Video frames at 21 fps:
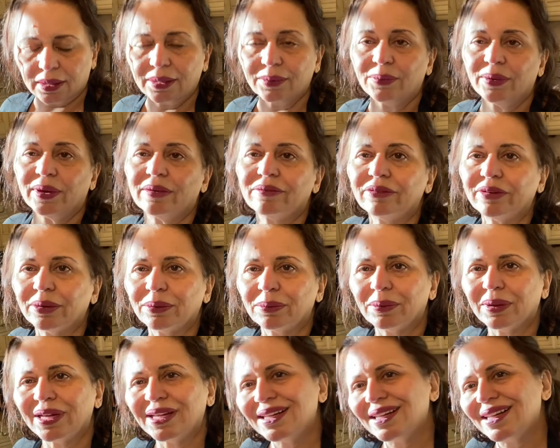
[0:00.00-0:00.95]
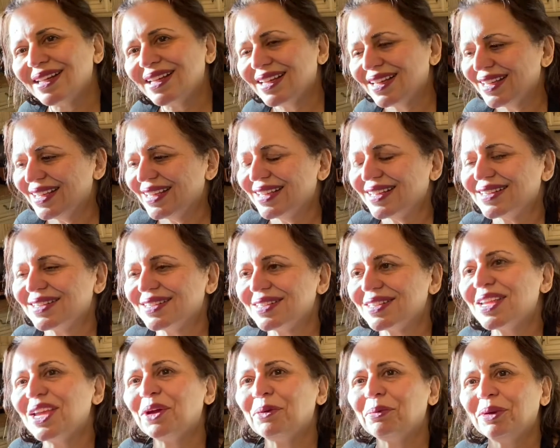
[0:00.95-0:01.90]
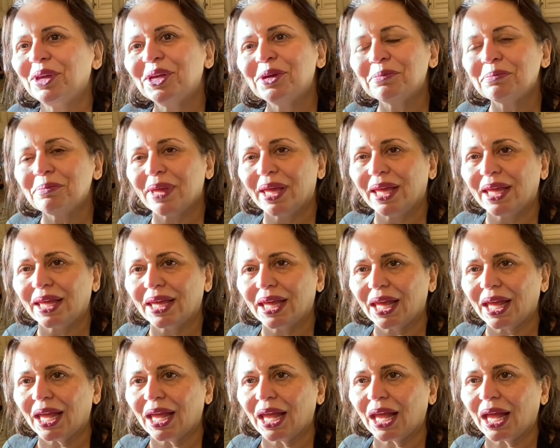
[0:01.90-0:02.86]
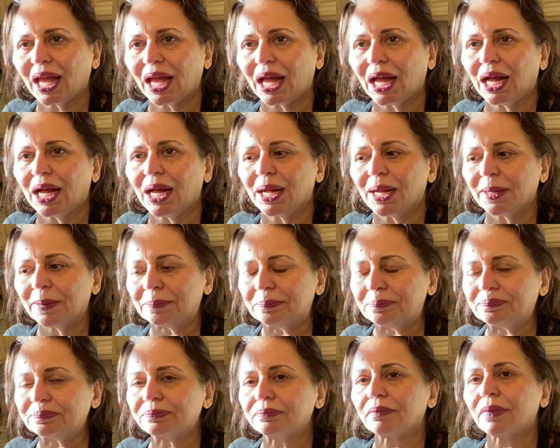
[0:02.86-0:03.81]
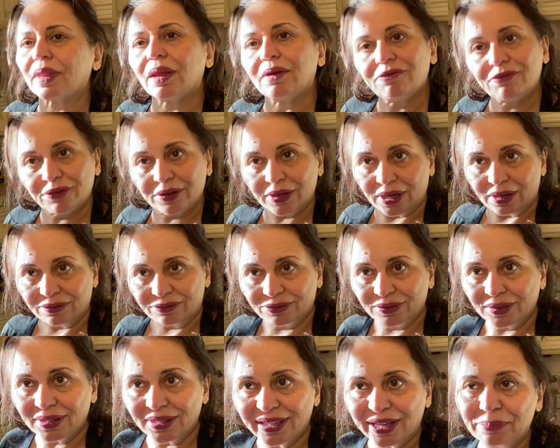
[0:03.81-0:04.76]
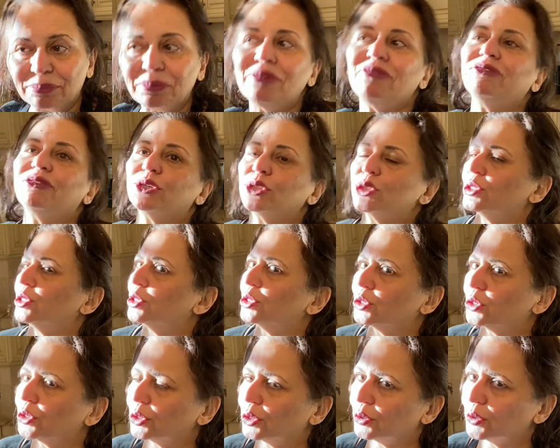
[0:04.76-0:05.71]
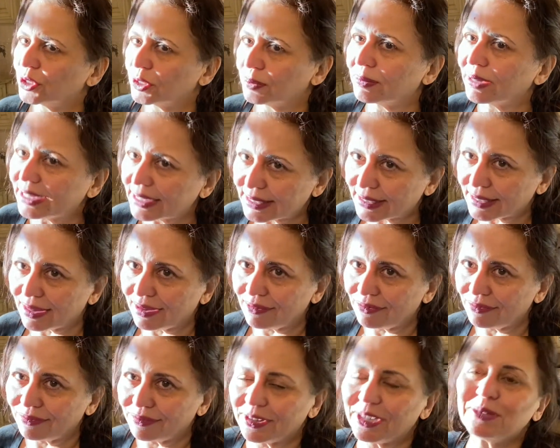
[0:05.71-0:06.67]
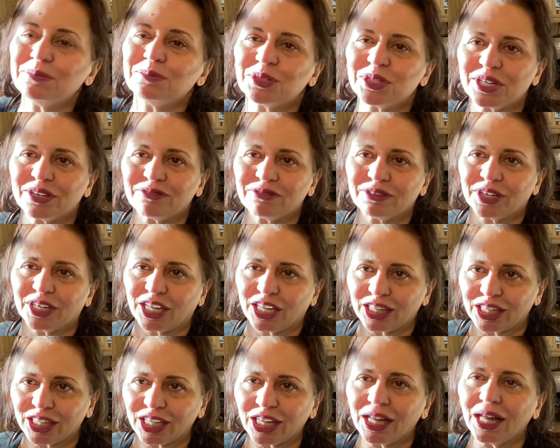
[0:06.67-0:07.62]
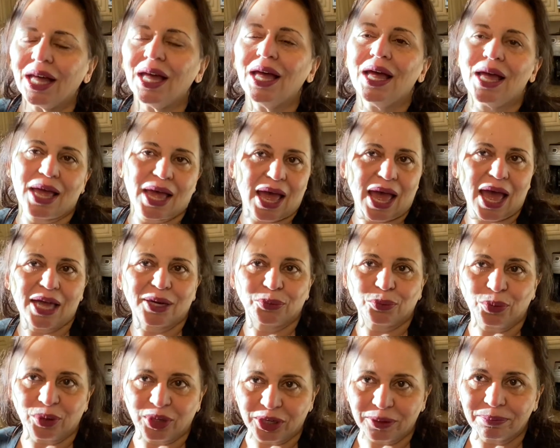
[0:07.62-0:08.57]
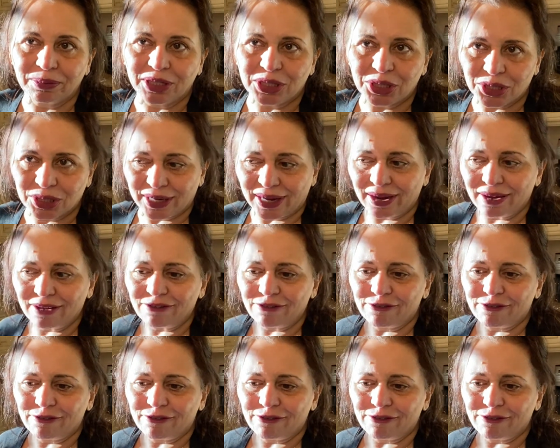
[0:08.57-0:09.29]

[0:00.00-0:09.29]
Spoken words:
everyone. Today we are making falafel. Let me first introduce myself. I'm Chef Anita at WannaBee Chef,